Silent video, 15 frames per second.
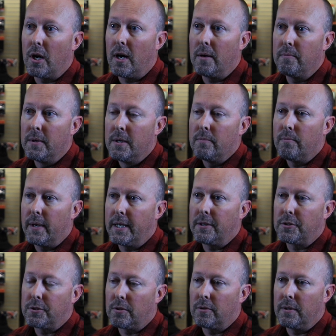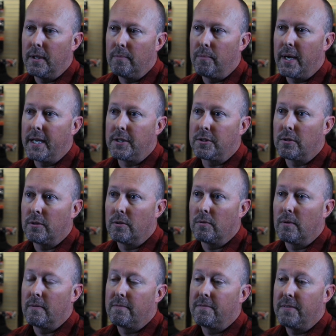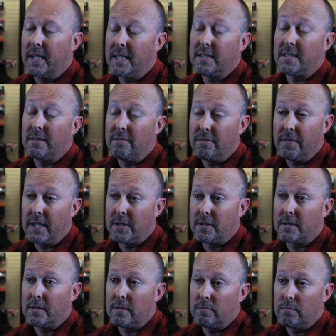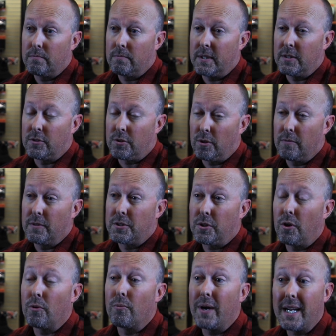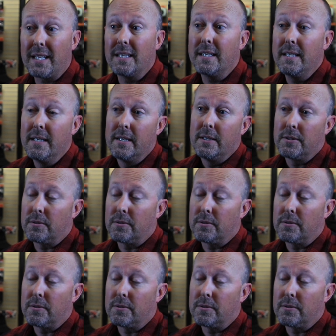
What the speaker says: job making sure that bikes are fixed and serviced correctly